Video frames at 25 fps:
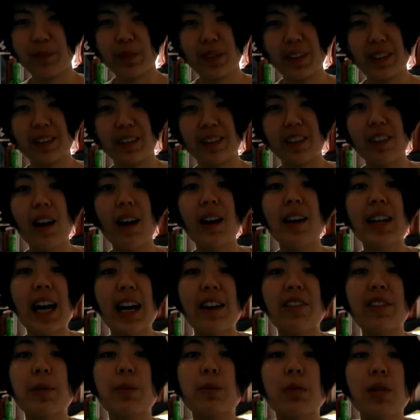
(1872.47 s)
not
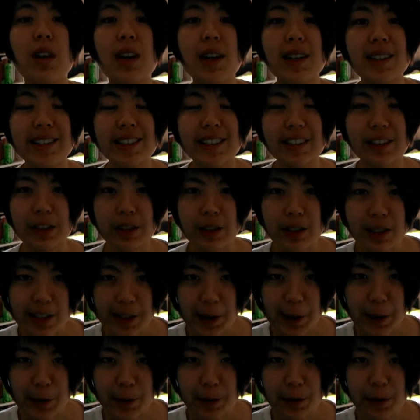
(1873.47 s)
having blocks in
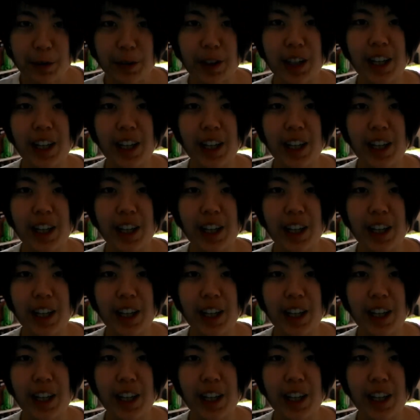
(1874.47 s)
yourself.